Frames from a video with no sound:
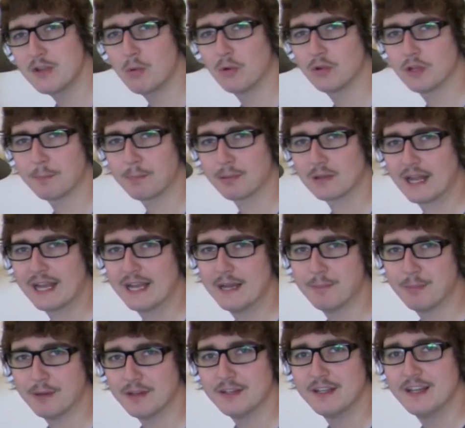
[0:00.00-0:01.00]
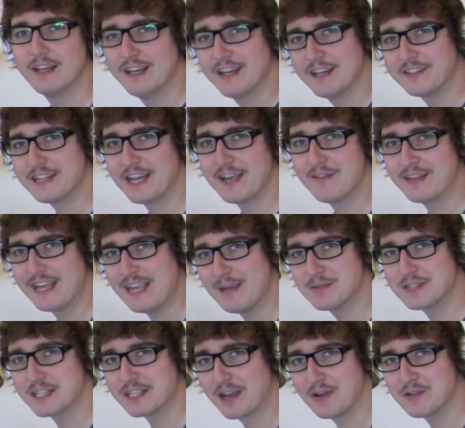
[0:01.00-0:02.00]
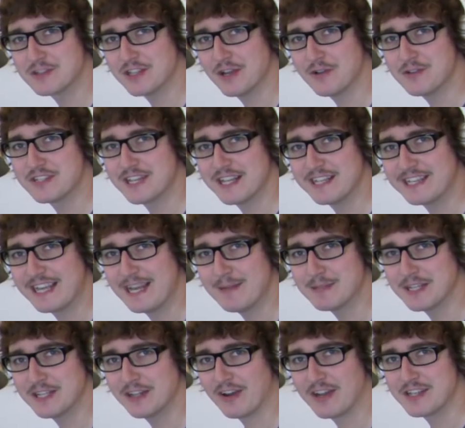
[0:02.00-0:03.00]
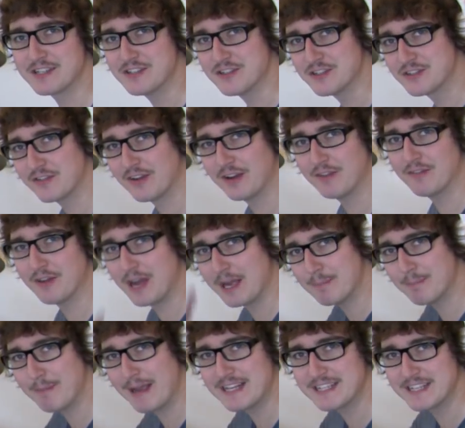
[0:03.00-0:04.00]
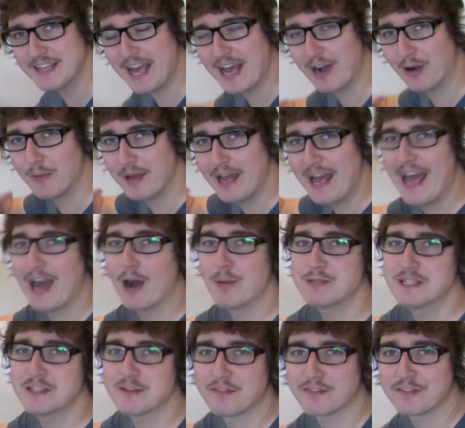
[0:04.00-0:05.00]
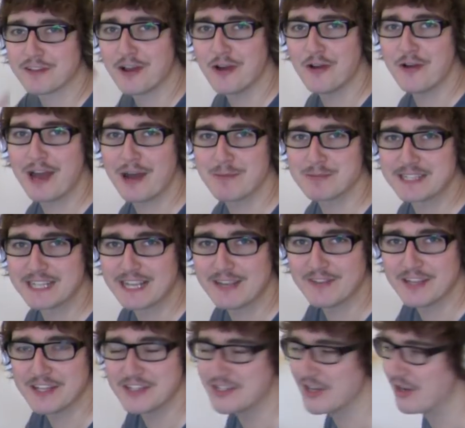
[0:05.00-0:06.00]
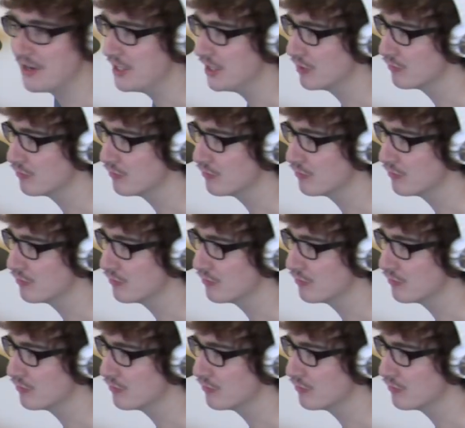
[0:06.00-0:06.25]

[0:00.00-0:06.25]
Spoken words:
you want to play it, but Dave keeps the ghost notes in, keeps it nice and makes it helps it to flow, helps to give it a certain